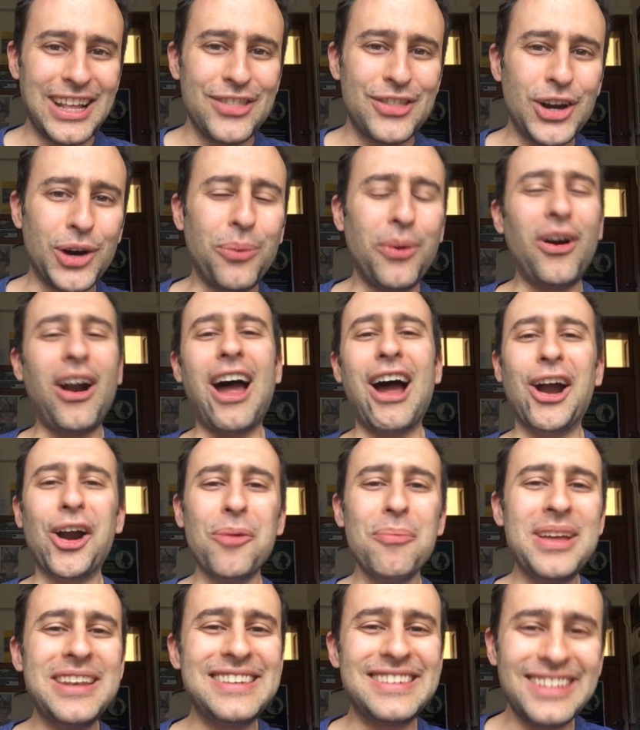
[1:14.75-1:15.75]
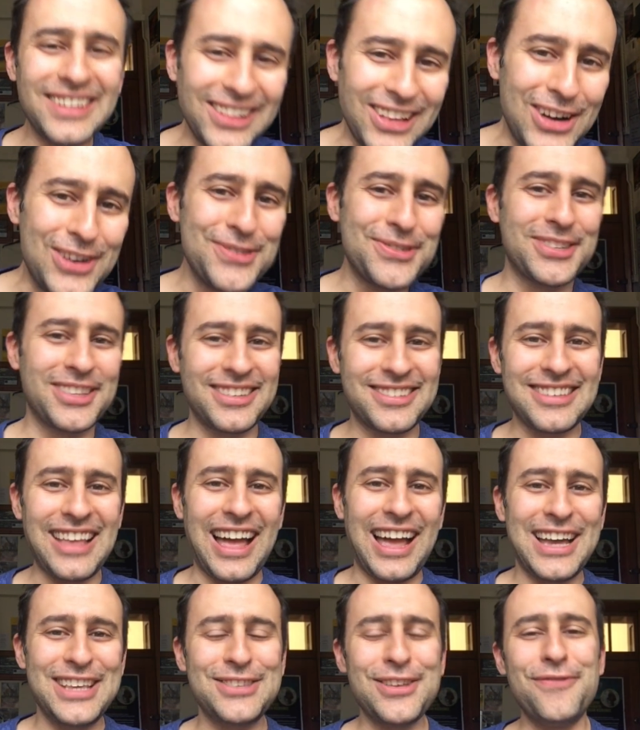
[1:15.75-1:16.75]
There were armadillos the
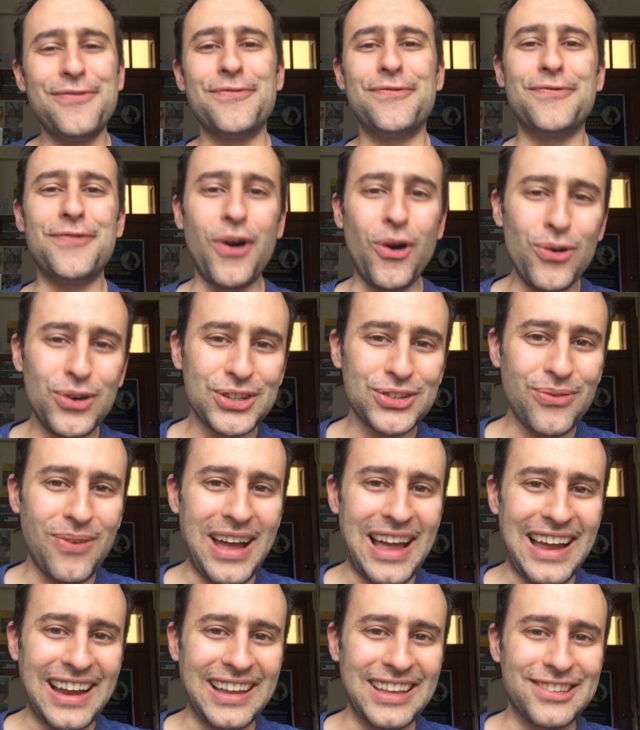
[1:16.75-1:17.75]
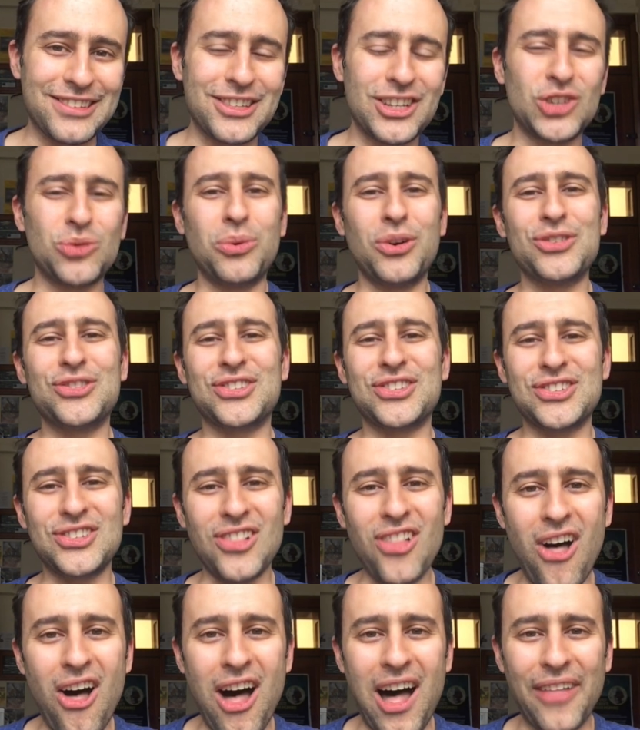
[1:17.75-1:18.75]
size of Volkswagens. There were
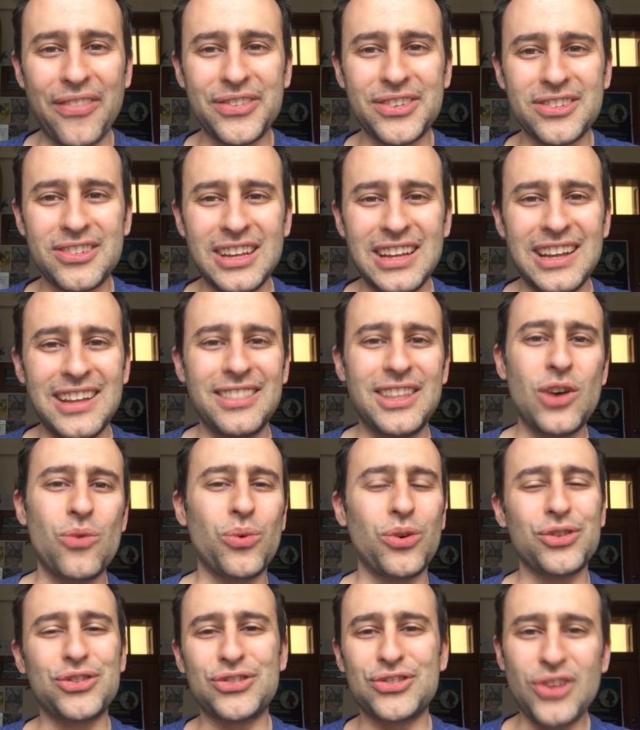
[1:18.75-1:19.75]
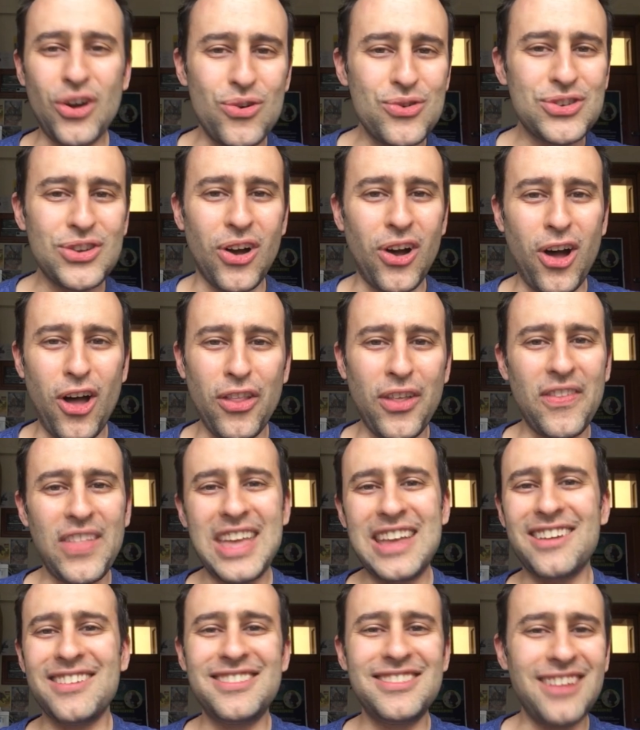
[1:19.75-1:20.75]
sloths that were so tall that
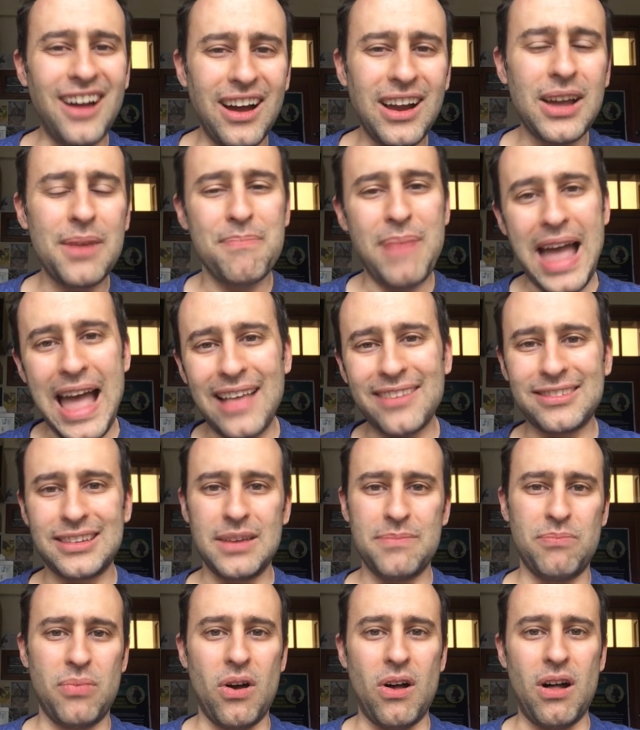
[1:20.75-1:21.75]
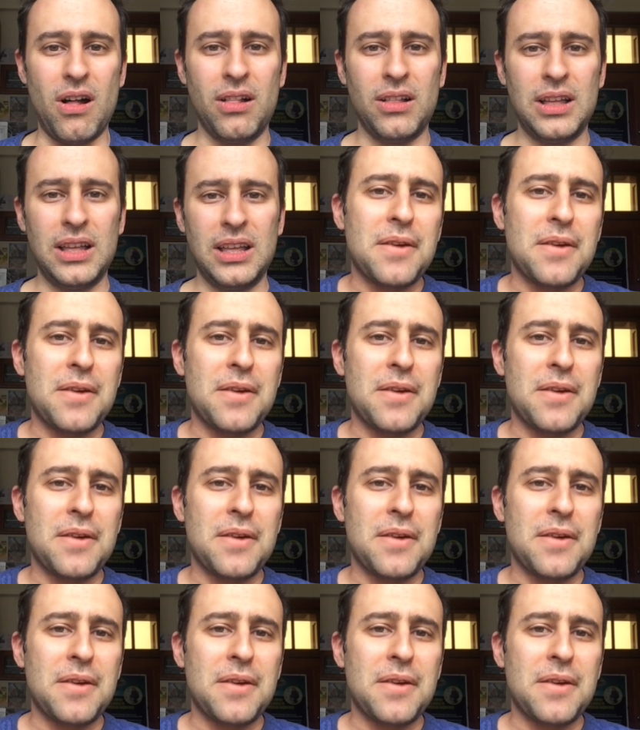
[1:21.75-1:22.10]
they could dunk a basketball.